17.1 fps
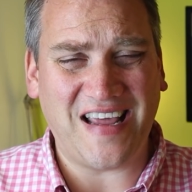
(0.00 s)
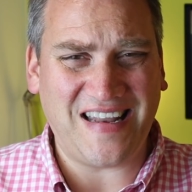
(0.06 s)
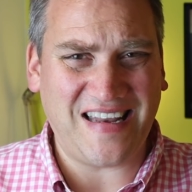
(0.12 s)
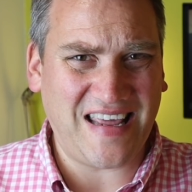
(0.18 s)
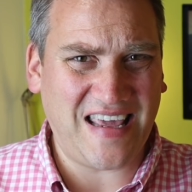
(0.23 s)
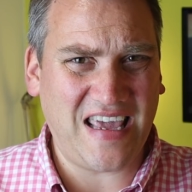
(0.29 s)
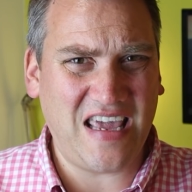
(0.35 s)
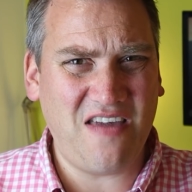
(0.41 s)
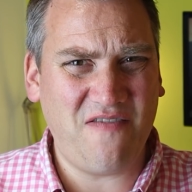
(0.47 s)
And
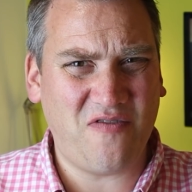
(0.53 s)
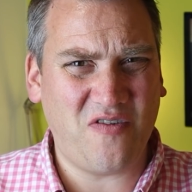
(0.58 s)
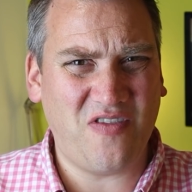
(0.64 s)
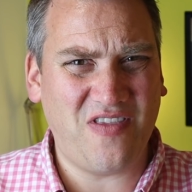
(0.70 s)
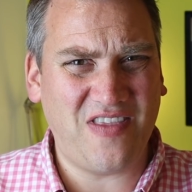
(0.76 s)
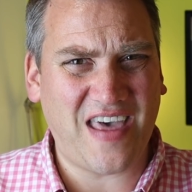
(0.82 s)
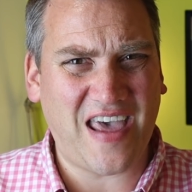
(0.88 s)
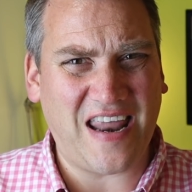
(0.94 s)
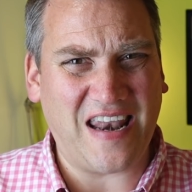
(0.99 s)

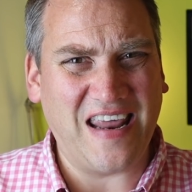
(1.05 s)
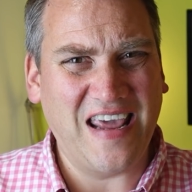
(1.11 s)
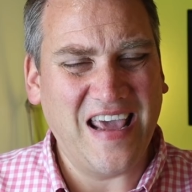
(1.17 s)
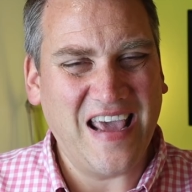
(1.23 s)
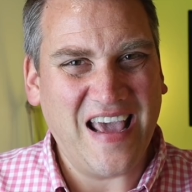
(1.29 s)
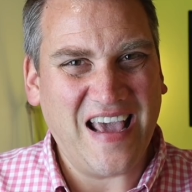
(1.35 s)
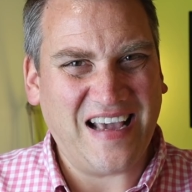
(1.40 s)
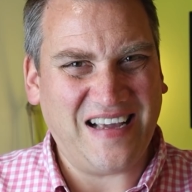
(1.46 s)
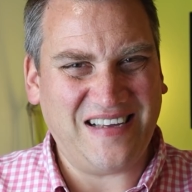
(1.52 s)
even then,
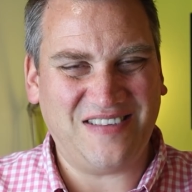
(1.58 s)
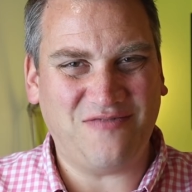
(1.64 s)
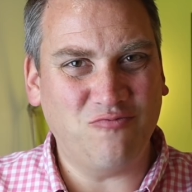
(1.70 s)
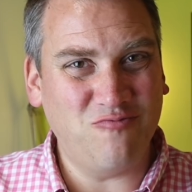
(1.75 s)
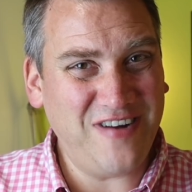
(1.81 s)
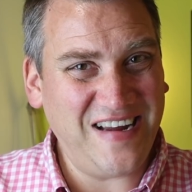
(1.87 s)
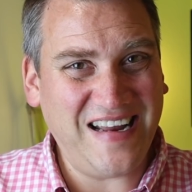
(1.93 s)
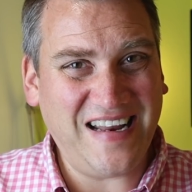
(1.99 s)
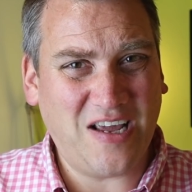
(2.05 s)
it's
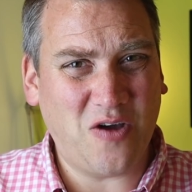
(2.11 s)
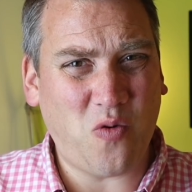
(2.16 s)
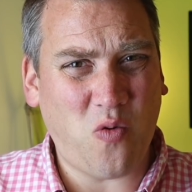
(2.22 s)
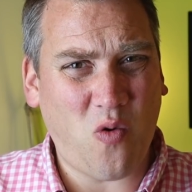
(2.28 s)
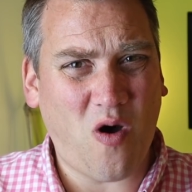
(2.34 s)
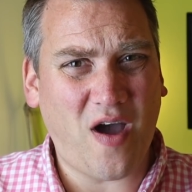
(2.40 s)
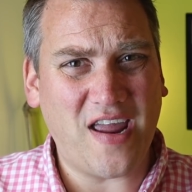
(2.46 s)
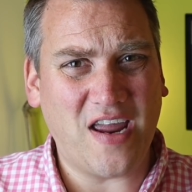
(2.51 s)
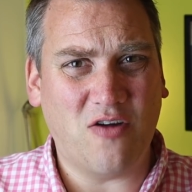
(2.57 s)
really
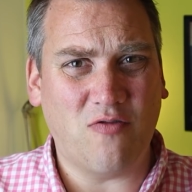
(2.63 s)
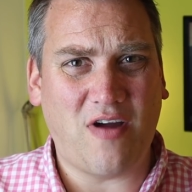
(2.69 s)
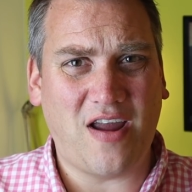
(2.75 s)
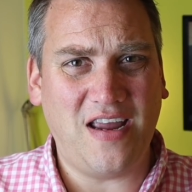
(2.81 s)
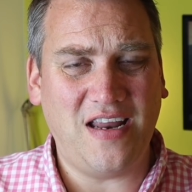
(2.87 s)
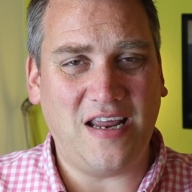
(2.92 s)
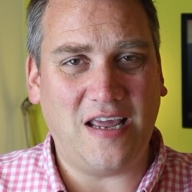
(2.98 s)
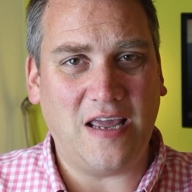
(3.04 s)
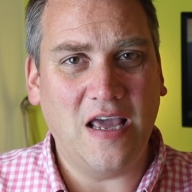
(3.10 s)
quite
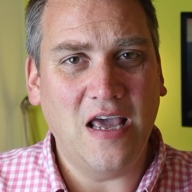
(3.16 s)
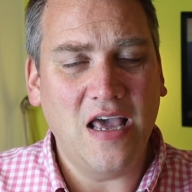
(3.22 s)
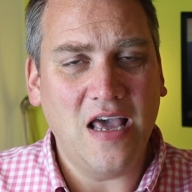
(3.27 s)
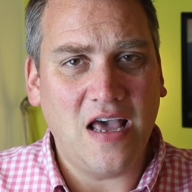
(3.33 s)
grainy.